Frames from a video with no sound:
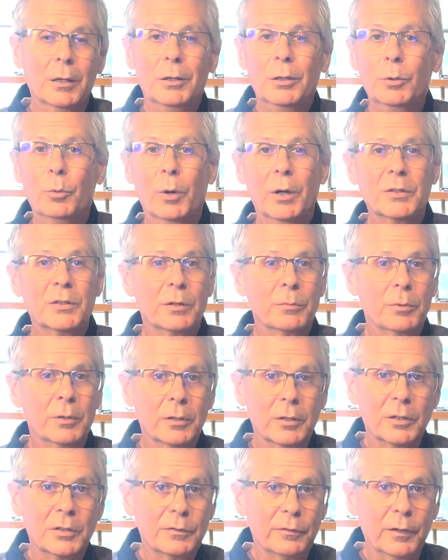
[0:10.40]
You want
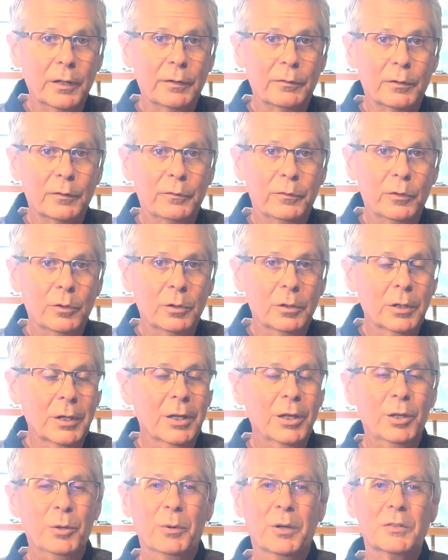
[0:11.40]
something that's flavorful.
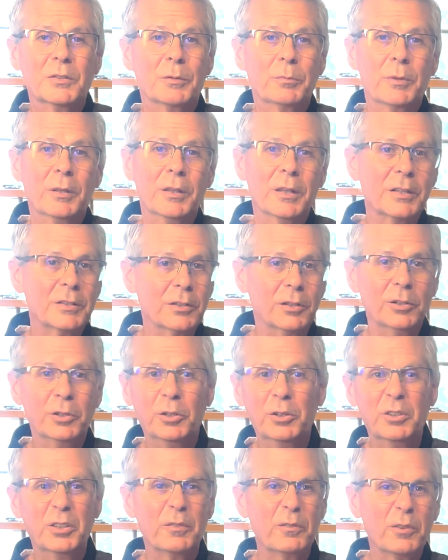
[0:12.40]
You want something that's a
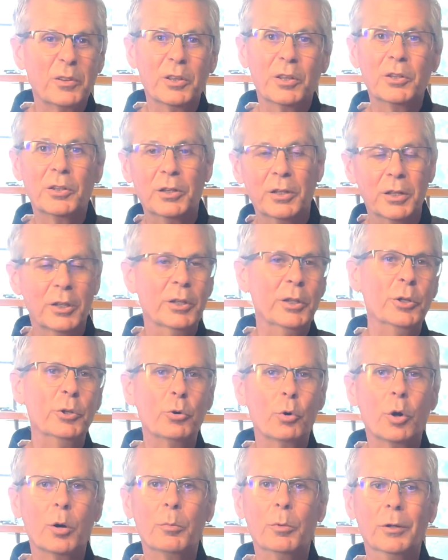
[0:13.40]
little different than the
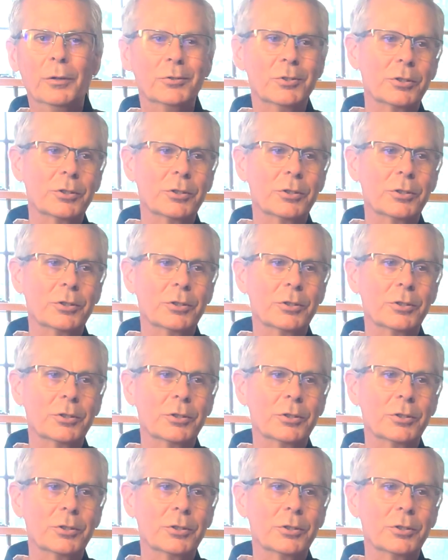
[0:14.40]
normal,